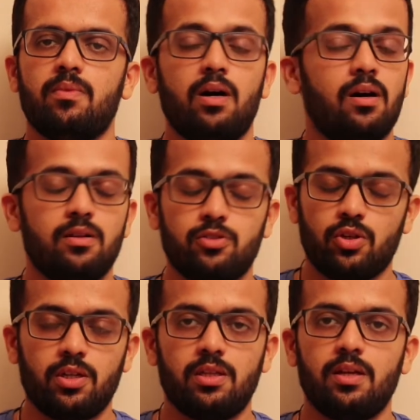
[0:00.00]

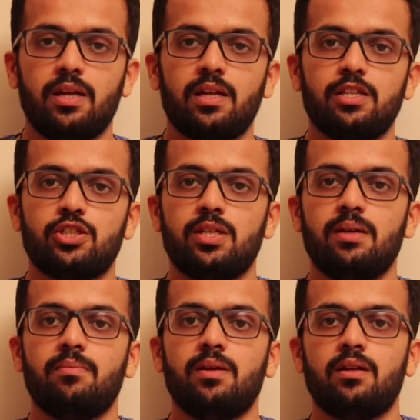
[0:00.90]
the English
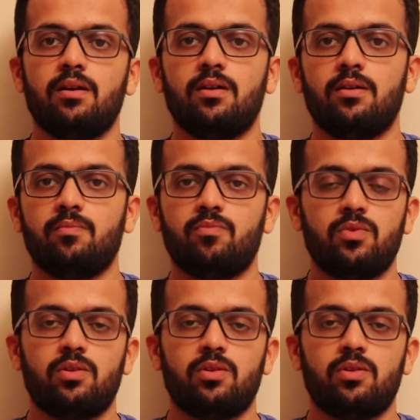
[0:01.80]
team in a